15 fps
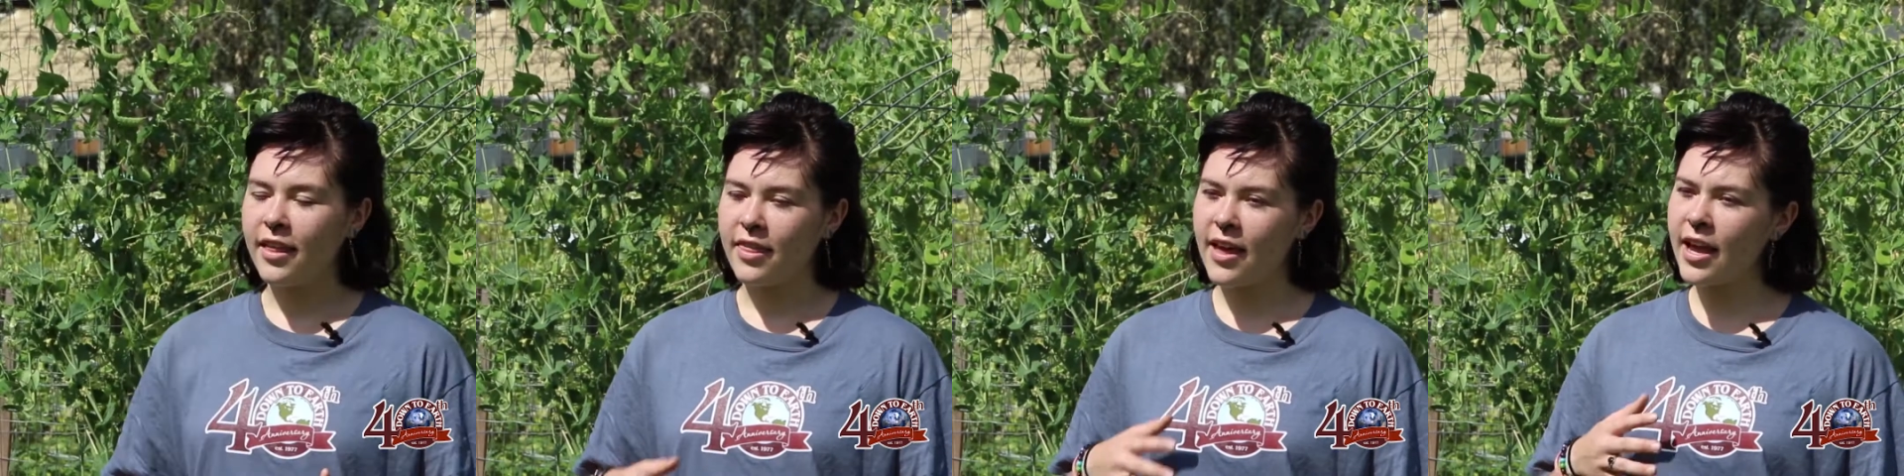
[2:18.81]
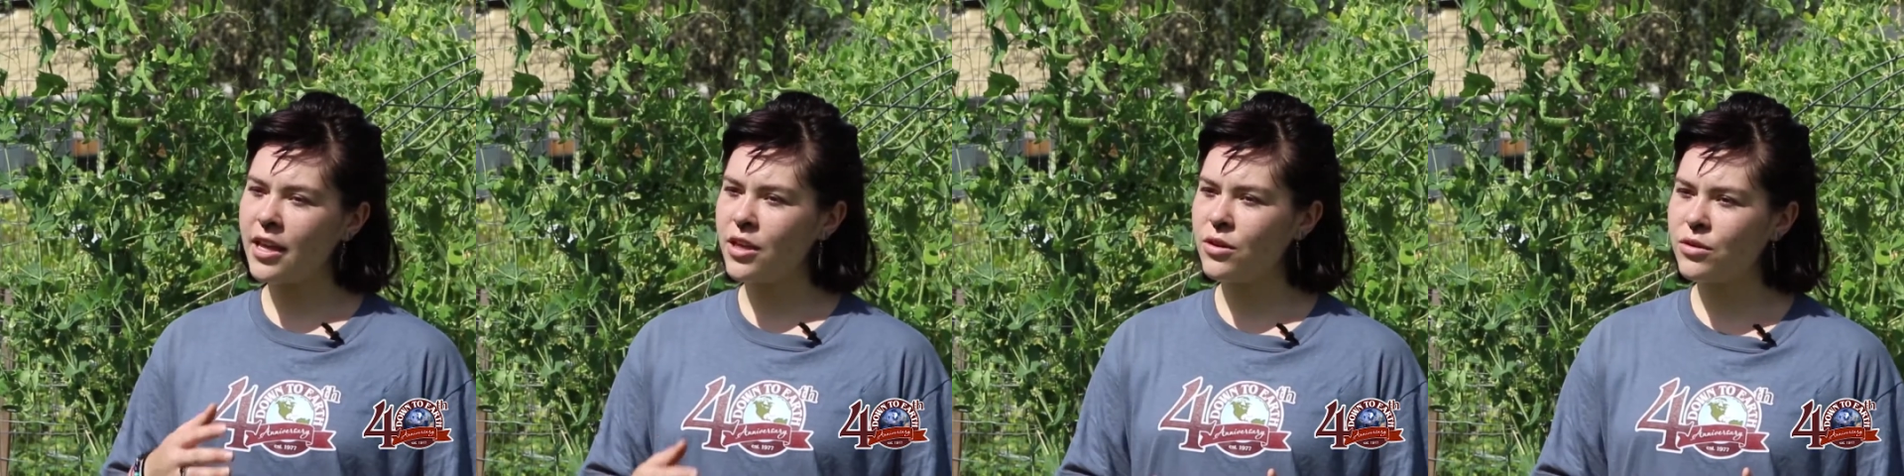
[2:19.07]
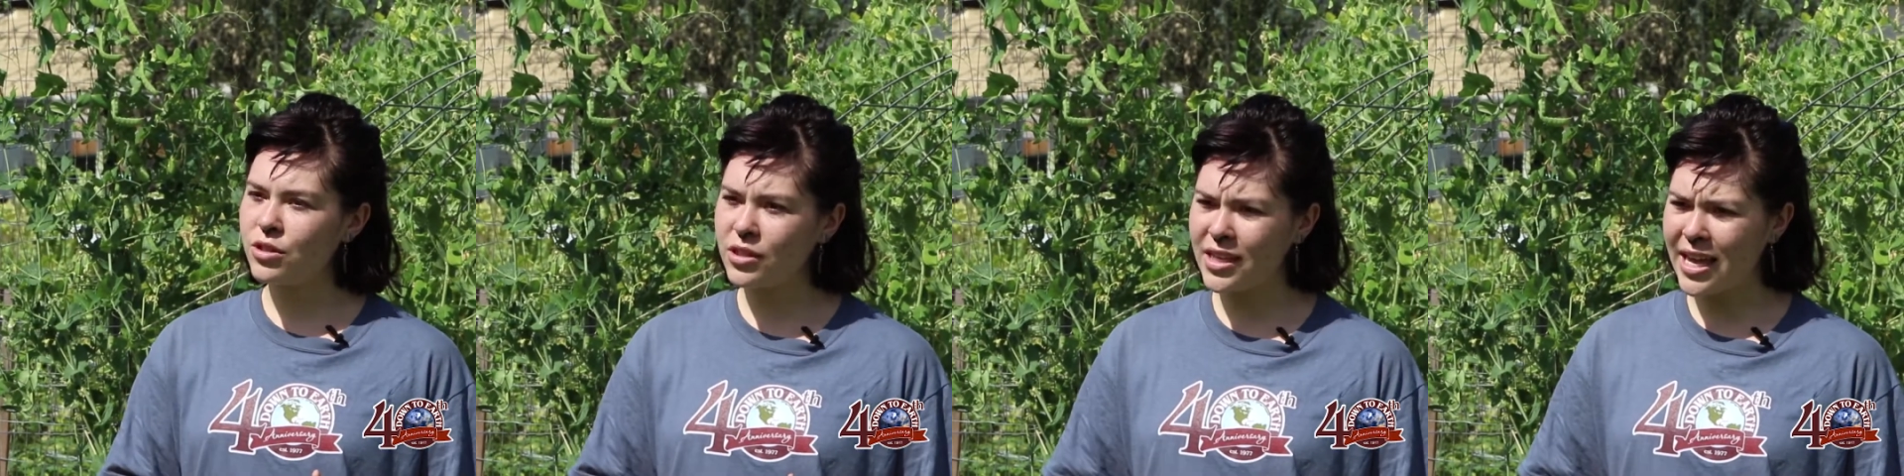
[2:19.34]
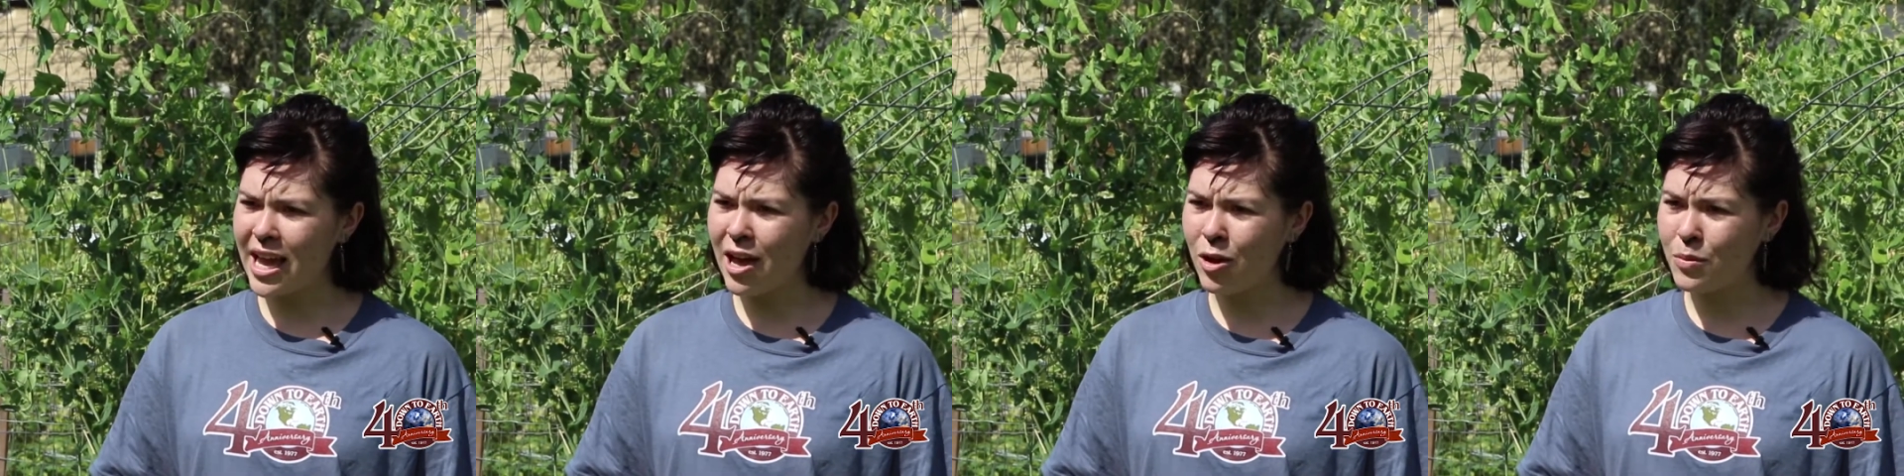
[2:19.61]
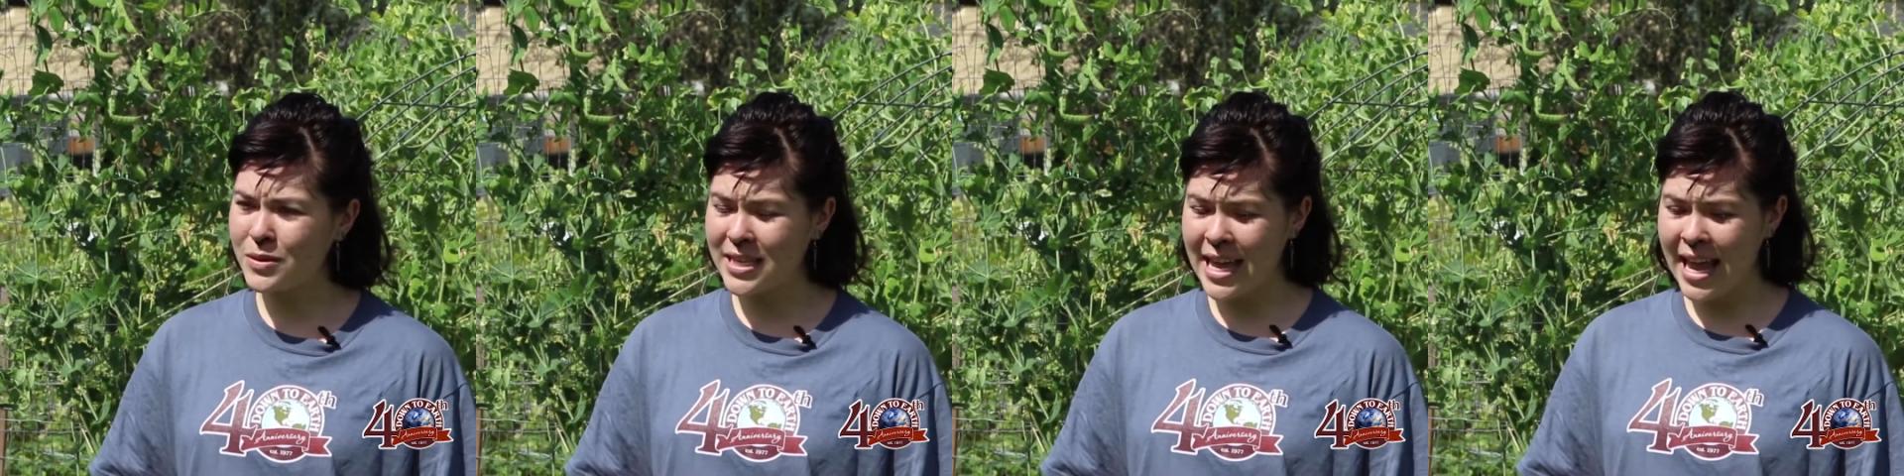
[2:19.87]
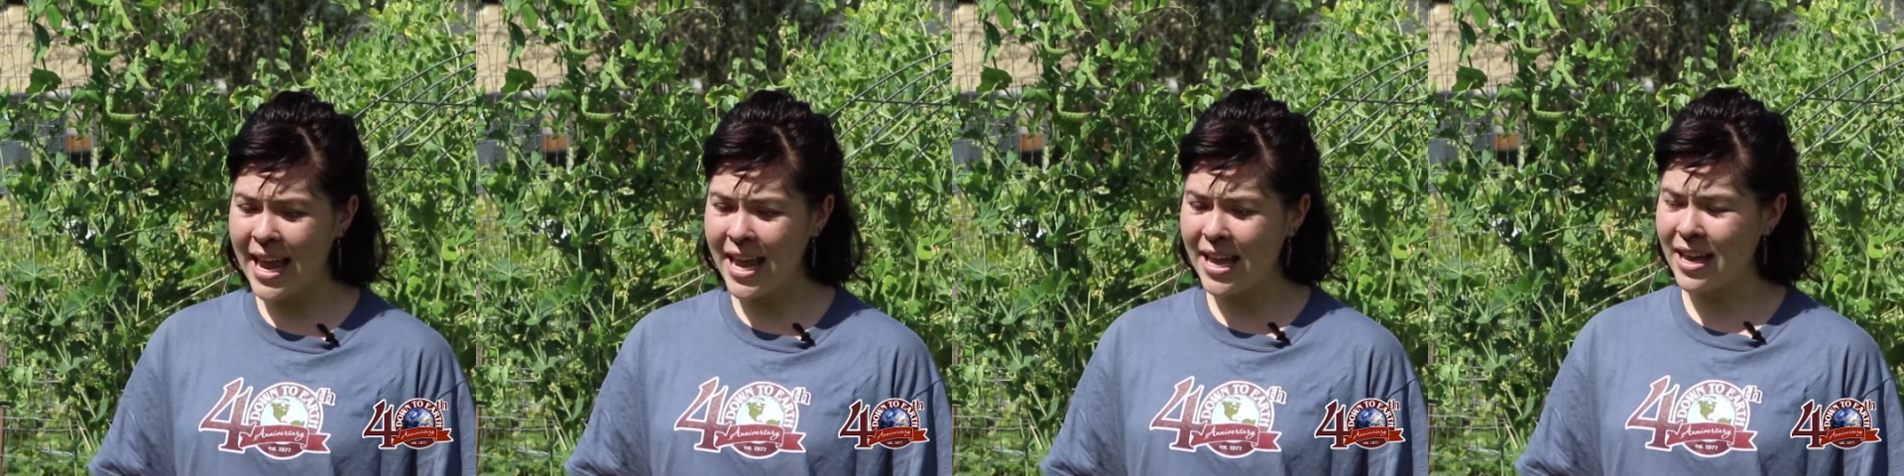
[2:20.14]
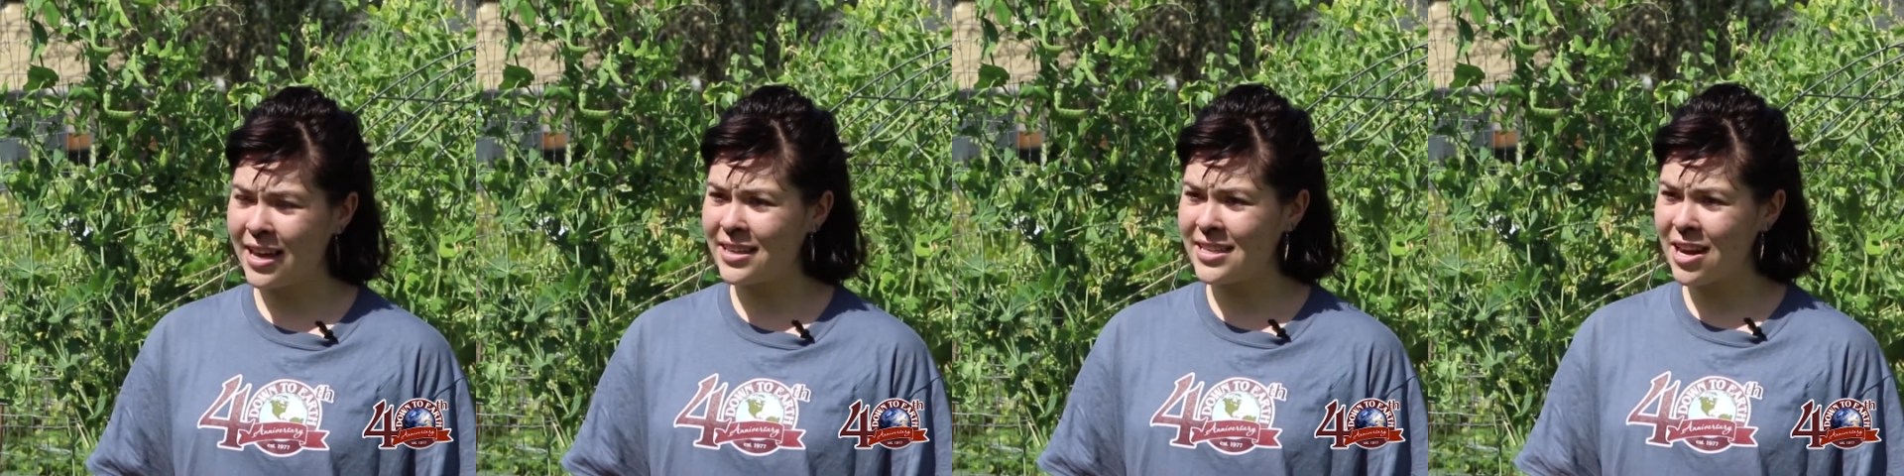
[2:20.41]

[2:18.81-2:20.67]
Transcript: that usually helps cut